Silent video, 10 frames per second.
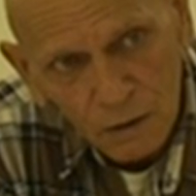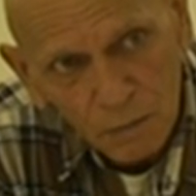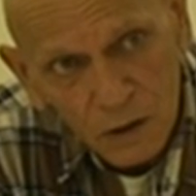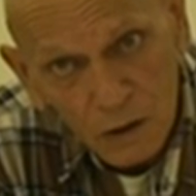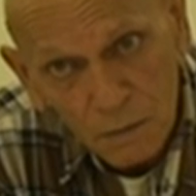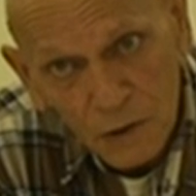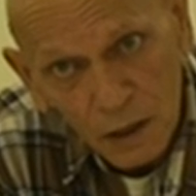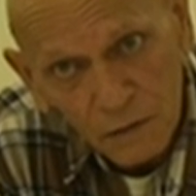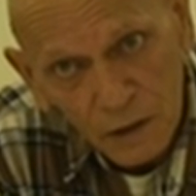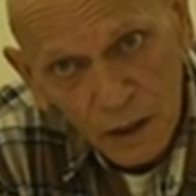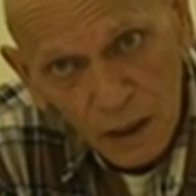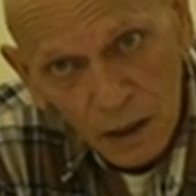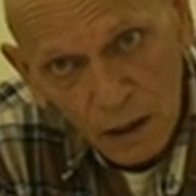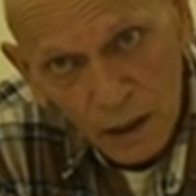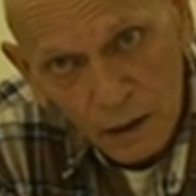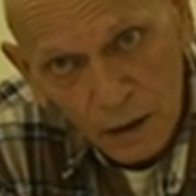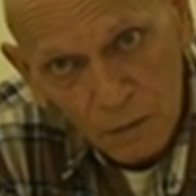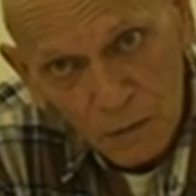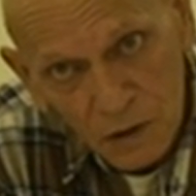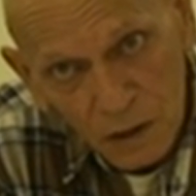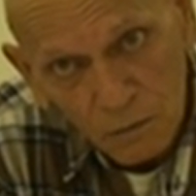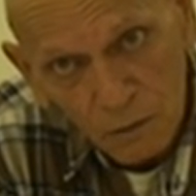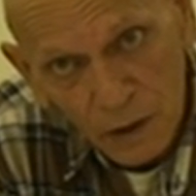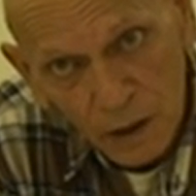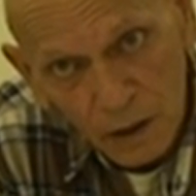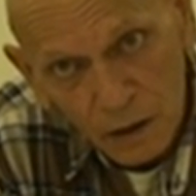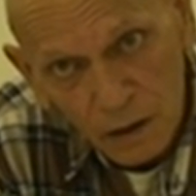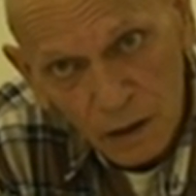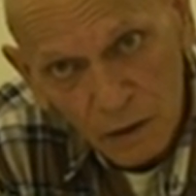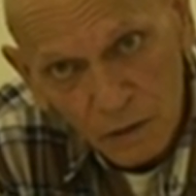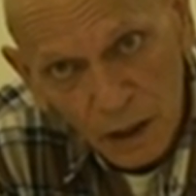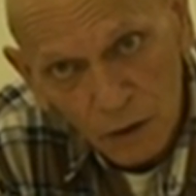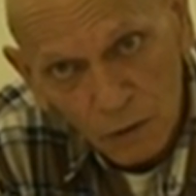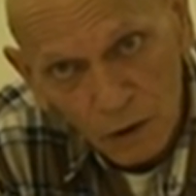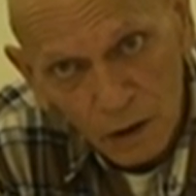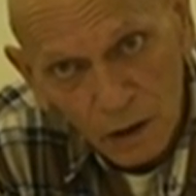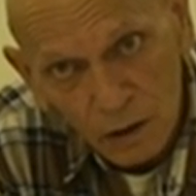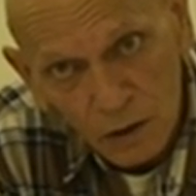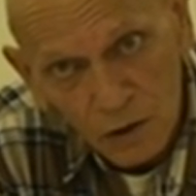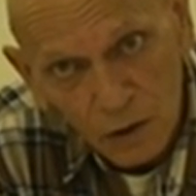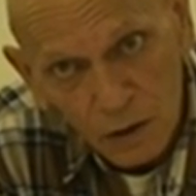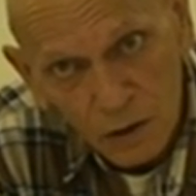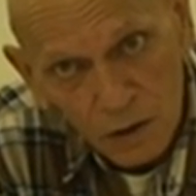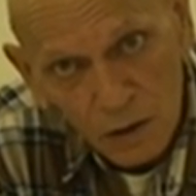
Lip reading: the bishops over there to let them sit wherever they wanted in the churches.